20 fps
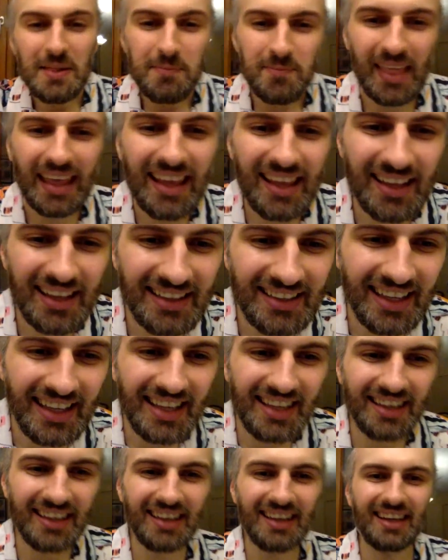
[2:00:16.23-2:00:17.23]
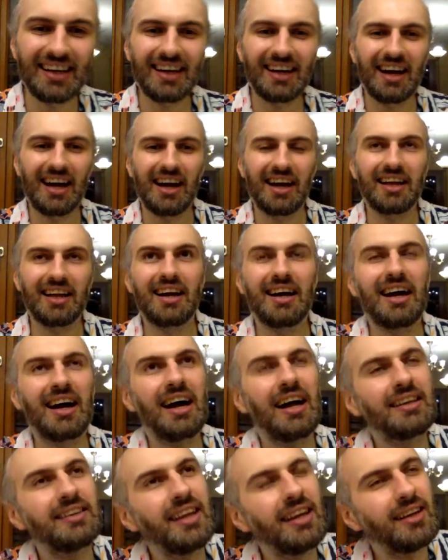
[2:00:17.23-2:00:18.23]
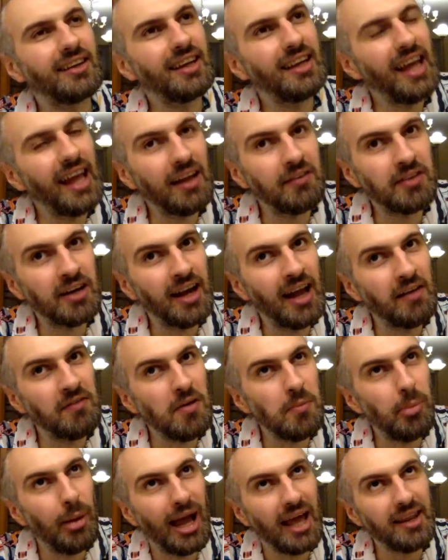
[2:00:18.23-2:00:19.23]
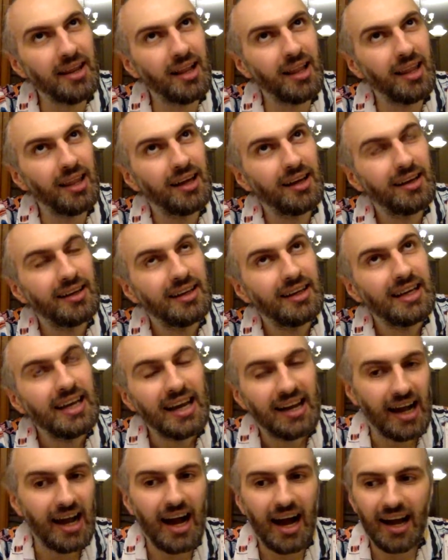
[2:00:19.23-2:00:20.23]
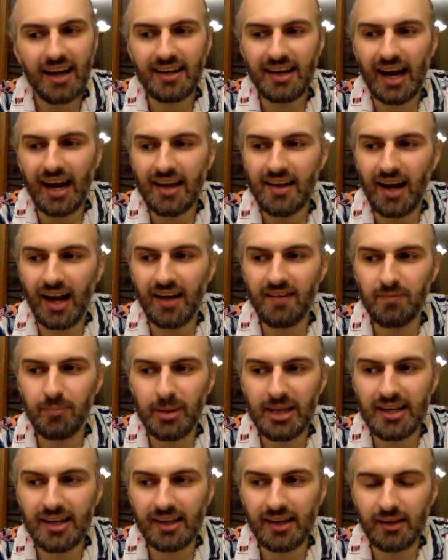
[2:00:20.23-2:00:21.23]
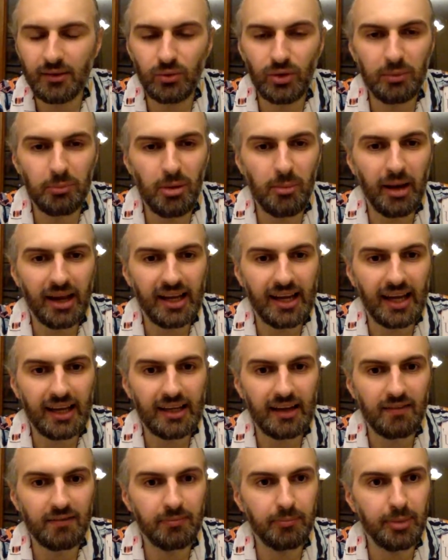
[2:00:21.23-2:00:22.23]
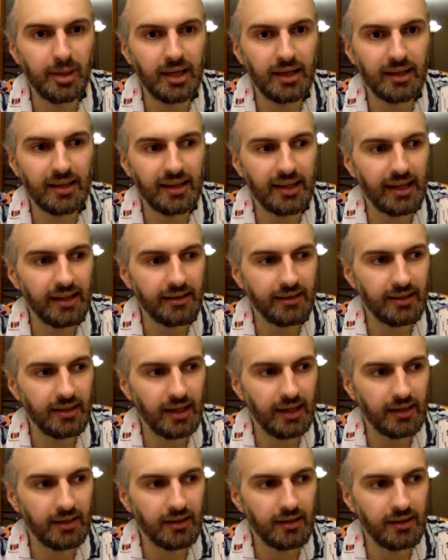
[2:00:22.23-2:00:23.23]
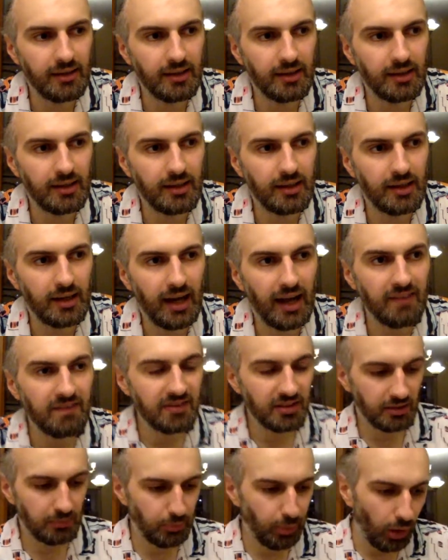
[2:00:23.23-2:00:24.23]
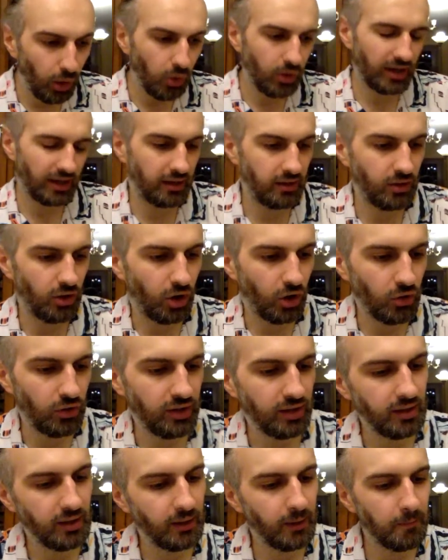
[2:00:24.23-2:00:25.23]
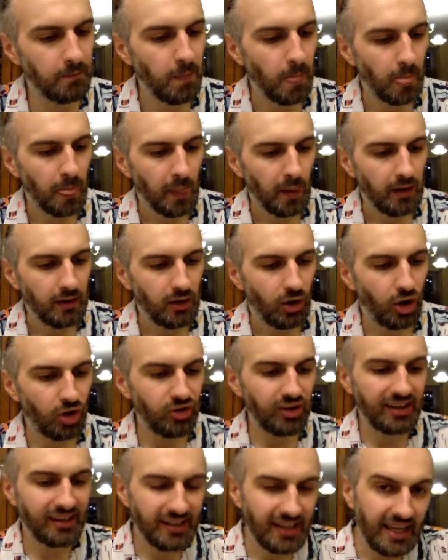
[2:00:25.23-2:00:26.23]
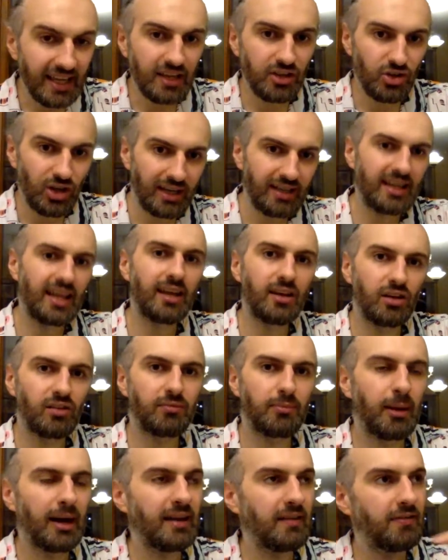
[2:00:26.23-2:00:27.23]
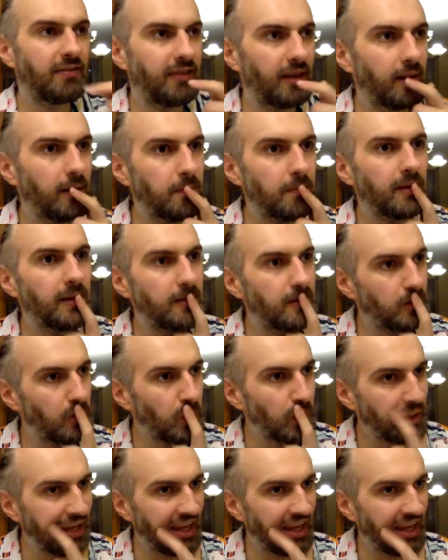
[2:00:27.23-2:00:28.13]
Did I ever have a panel? I've been with Be My Cat. I've been a guest at. I've spoken on the stage at the end of my film in 2